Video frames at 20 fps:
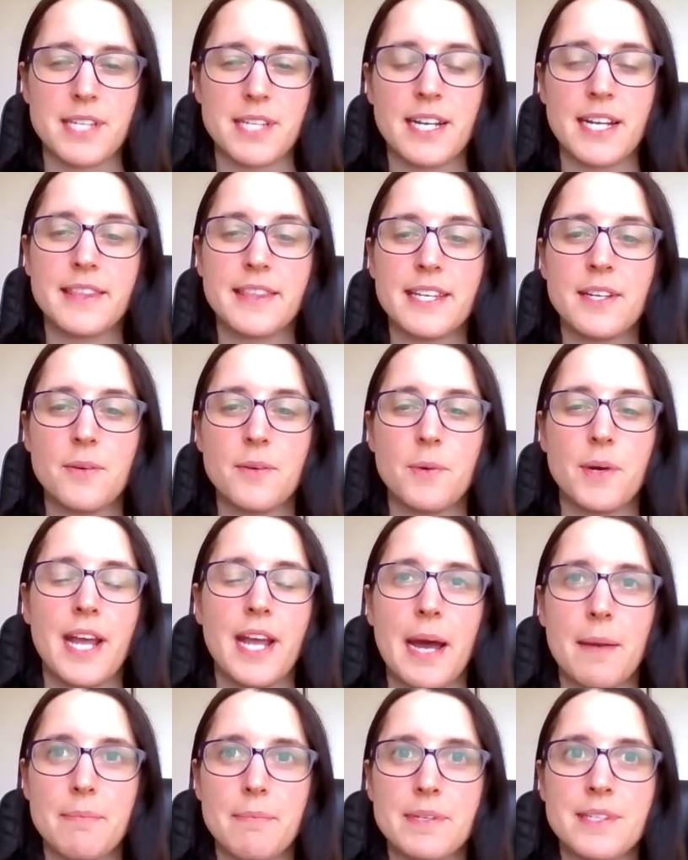And I think what
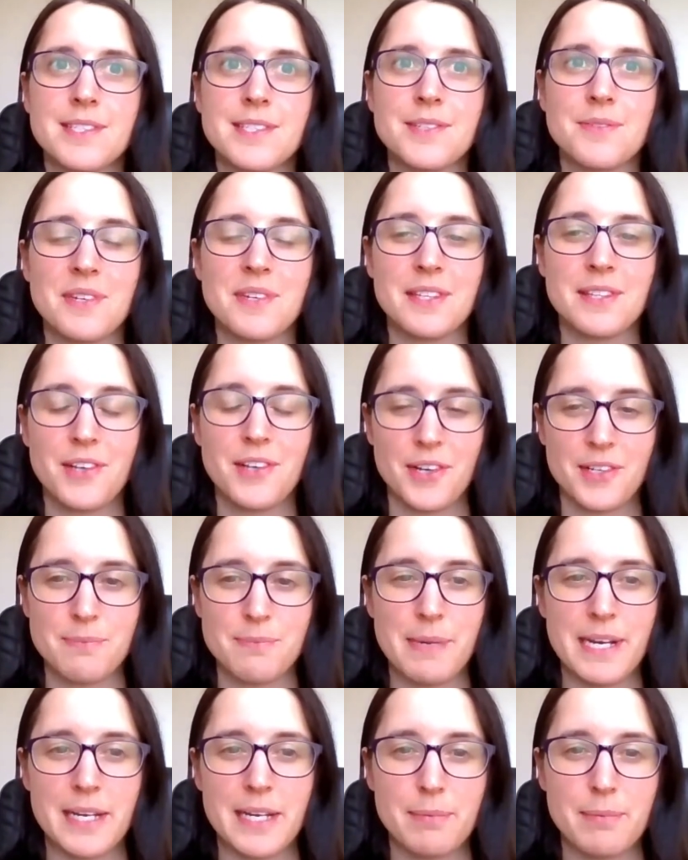happens with
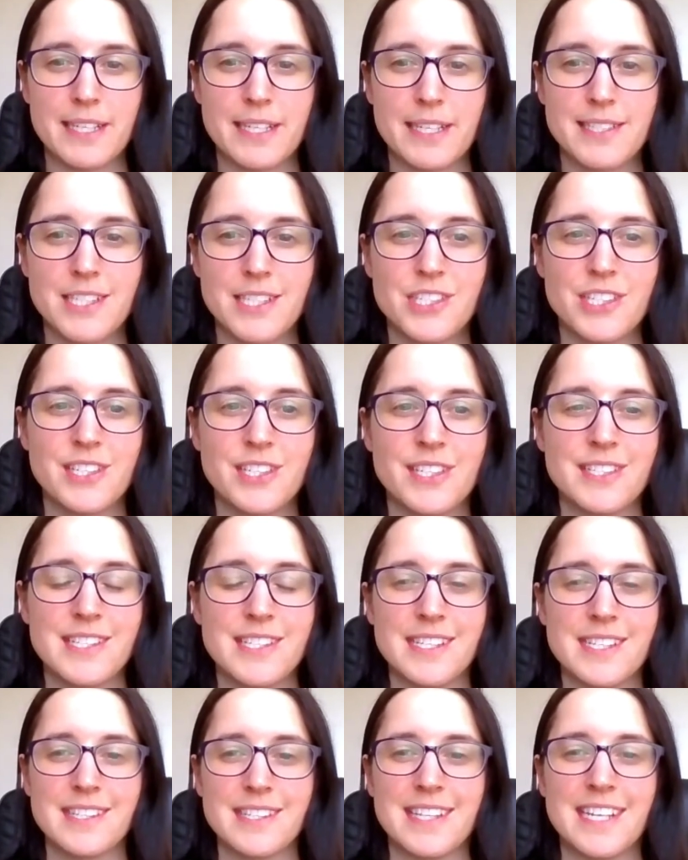cosmetic practitioners
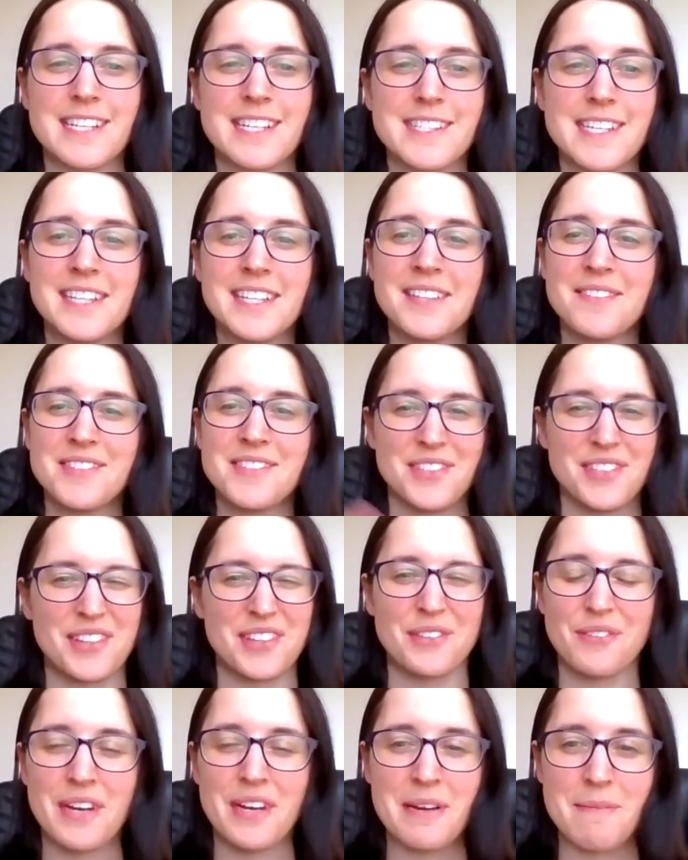is they see them sort of
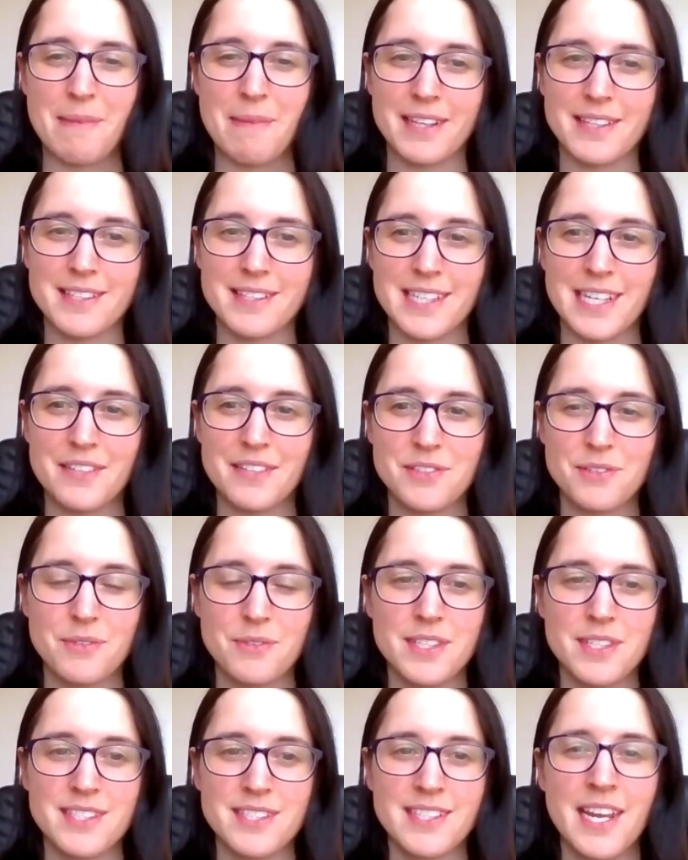three months
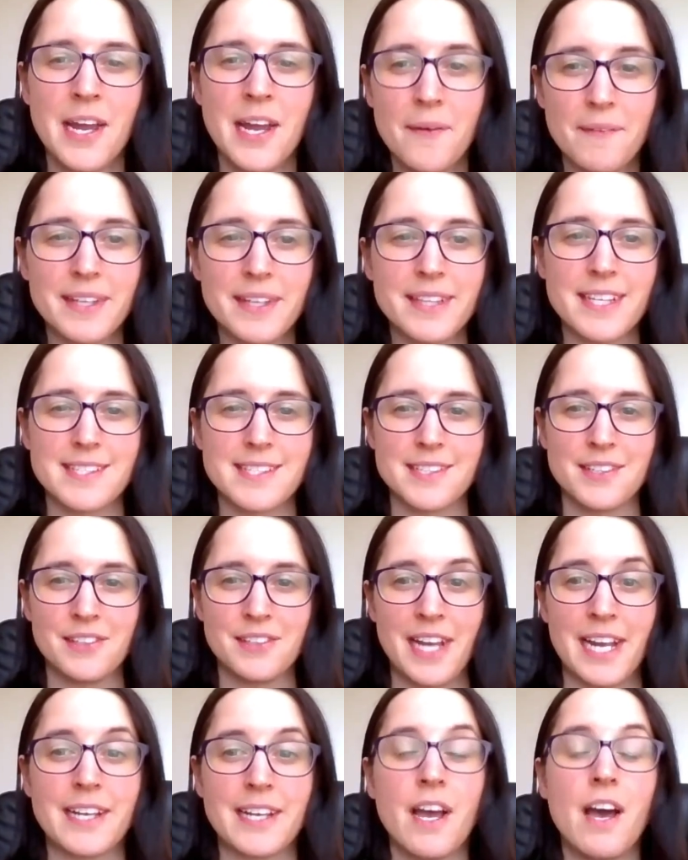afterwards when they're still
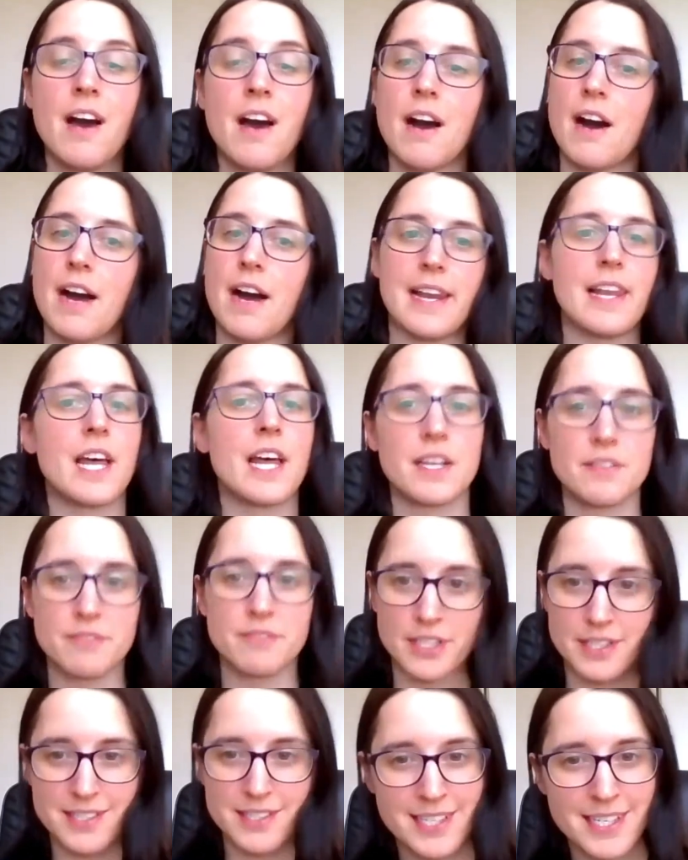like, I love
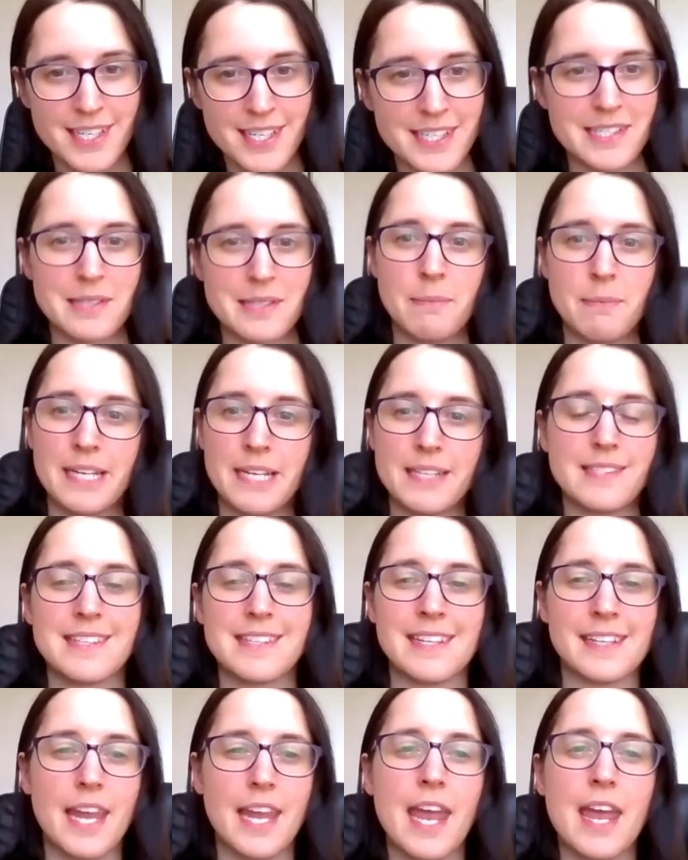it, it's the best
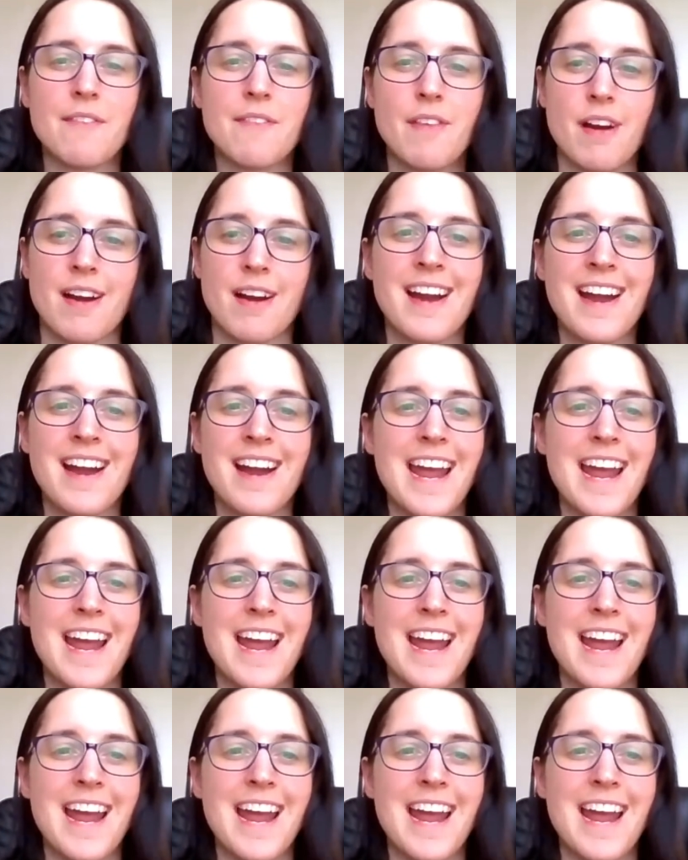thing ever.